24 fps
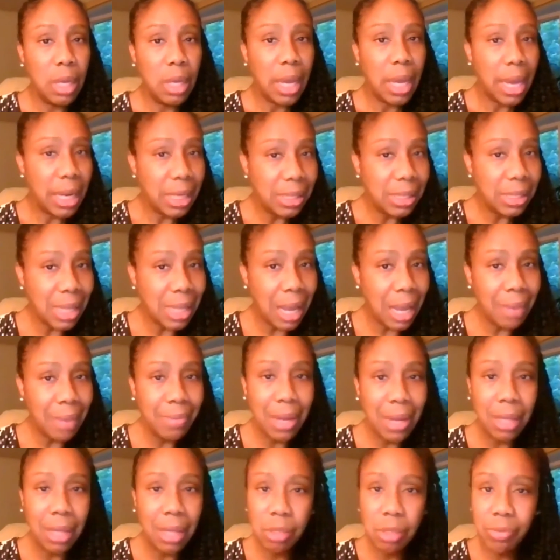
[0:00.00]
and it's time
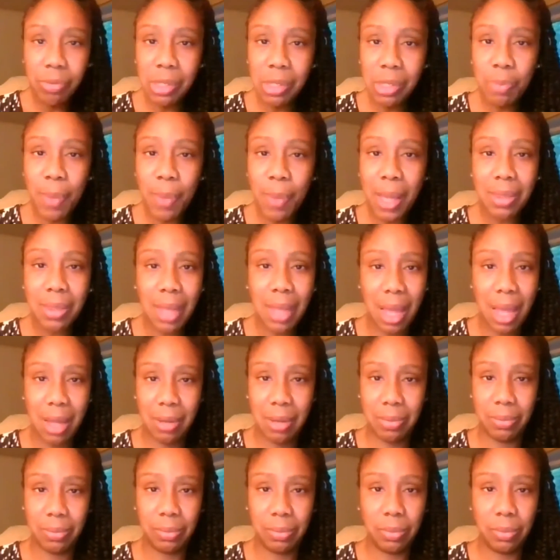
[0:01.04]
now to respect that.
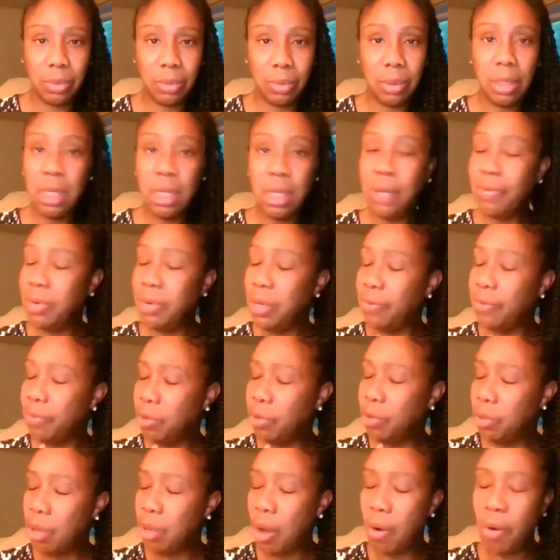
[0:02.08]
Even if
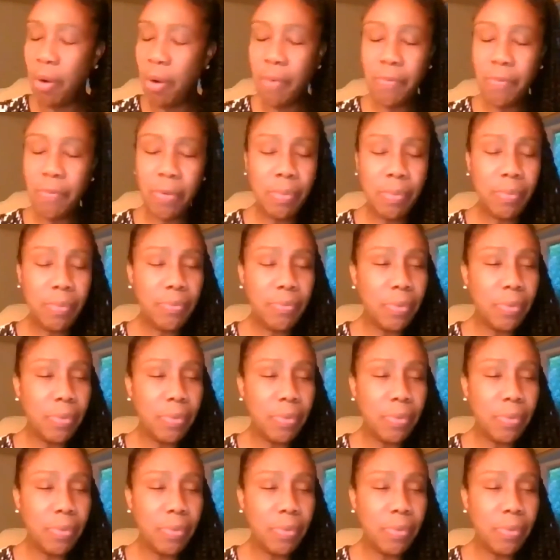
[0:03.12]
you know them from,